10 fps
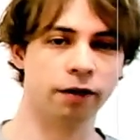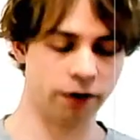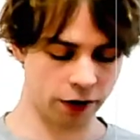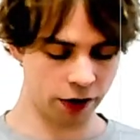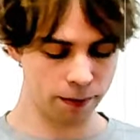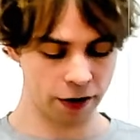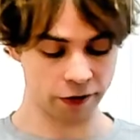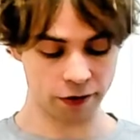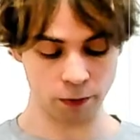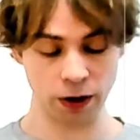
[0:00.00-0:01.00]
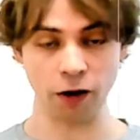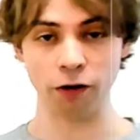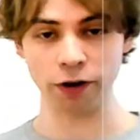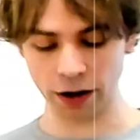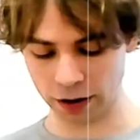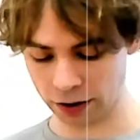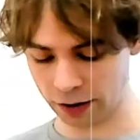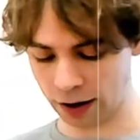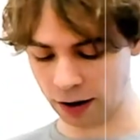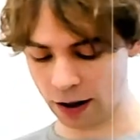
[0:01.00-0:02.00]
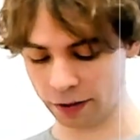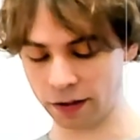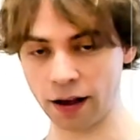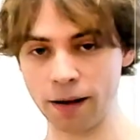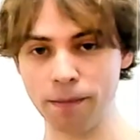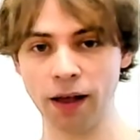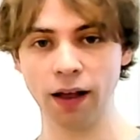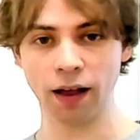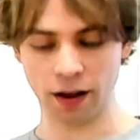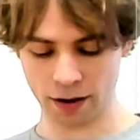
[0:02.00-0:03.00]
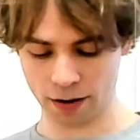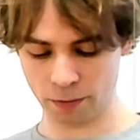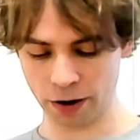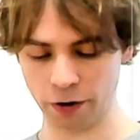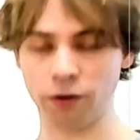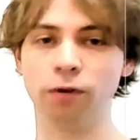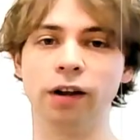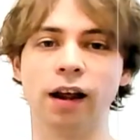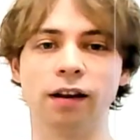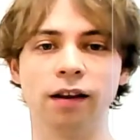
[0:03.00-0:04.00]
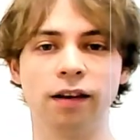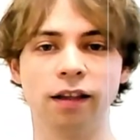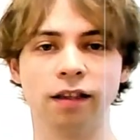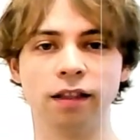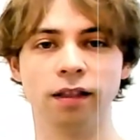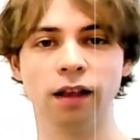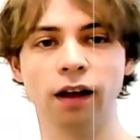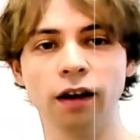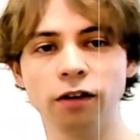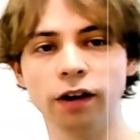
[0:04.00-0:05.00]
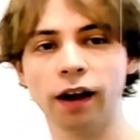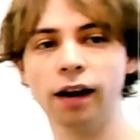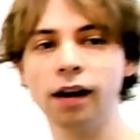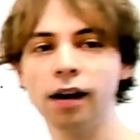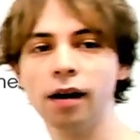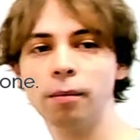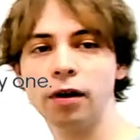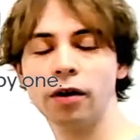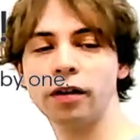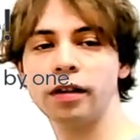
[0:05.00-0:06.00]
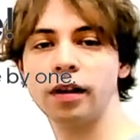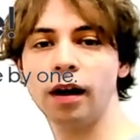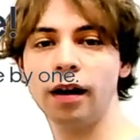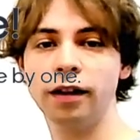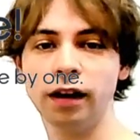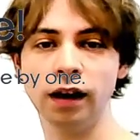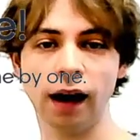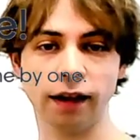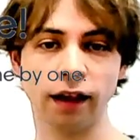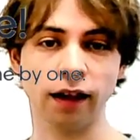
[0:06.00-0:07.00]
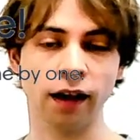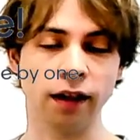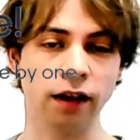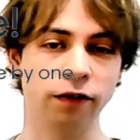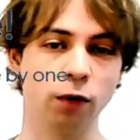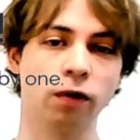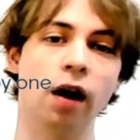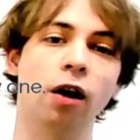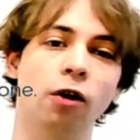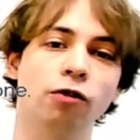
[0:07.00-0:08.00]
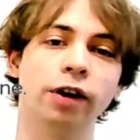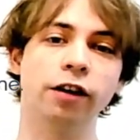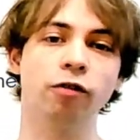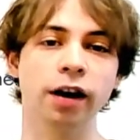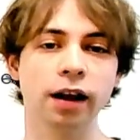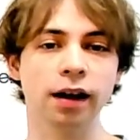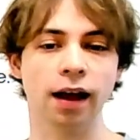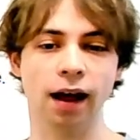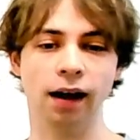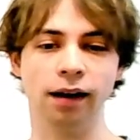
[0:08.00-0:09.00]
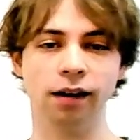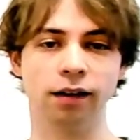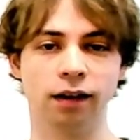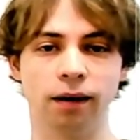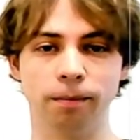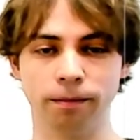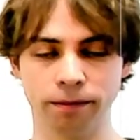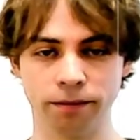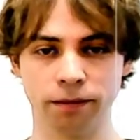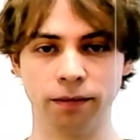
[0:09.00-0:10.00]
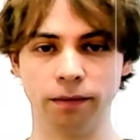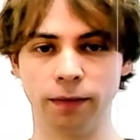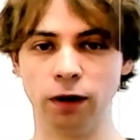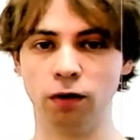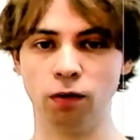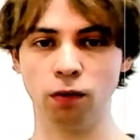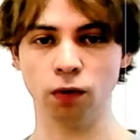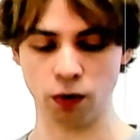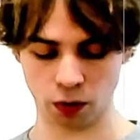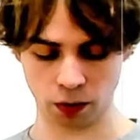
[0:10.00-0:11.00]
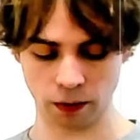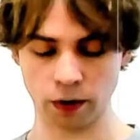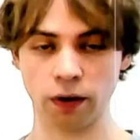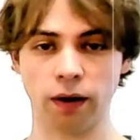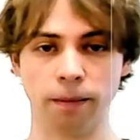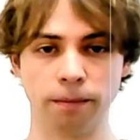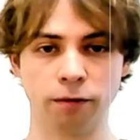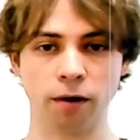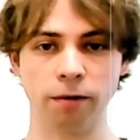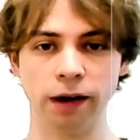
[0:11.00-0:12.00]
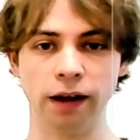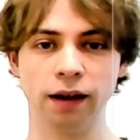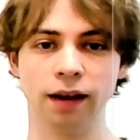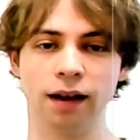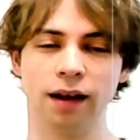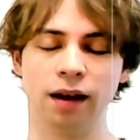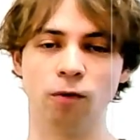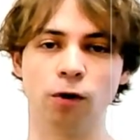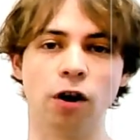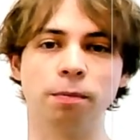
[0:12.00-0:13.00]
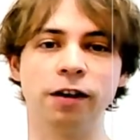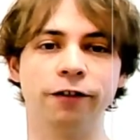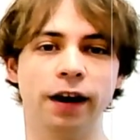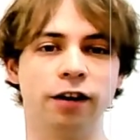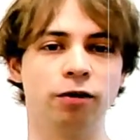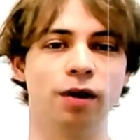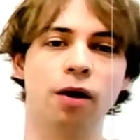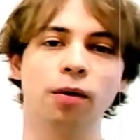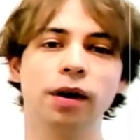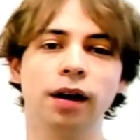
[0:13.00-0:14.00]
very much. We already did that last time. We are not doing that today, because the exercise interviews are already running, and you probably, it would not be fair to now